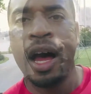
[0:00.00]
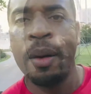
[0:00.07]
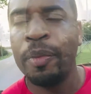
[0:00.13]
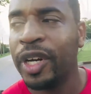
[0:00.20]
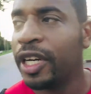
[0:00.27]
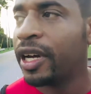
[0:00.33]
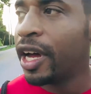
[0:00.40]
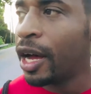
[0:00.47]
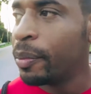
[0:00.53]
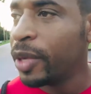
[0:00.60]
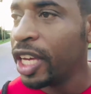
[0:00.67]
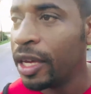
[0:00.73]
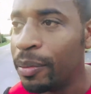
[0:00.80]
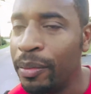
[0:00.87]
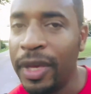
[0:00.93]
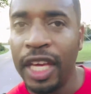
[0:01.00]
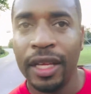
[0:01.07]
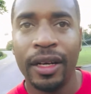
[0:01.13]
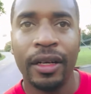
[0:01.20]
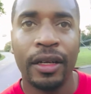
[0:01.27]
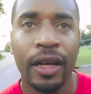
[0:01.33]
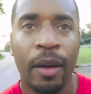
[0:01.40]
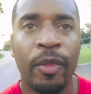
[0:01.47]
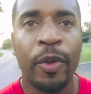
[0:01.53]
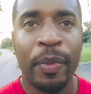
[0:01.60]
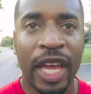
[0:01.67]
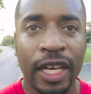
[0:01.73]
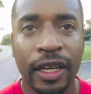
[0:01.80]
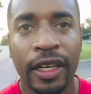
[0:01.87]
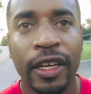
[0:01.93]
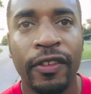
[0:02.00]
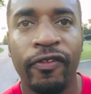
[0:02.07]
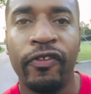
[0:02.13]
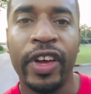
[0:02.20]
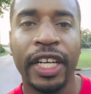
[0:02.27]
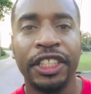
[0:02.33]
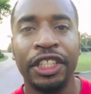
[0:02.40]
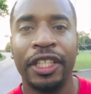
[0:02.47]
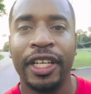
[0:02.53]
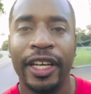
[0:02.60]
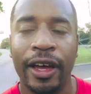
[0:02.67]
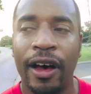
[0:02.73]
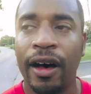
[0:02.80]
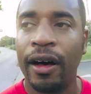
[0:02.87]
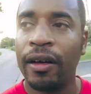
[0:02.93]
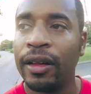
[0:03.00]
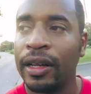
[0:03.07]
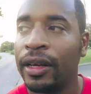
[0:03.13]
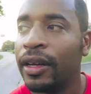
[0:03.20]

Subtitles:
I'm gonna make a confession to y'all.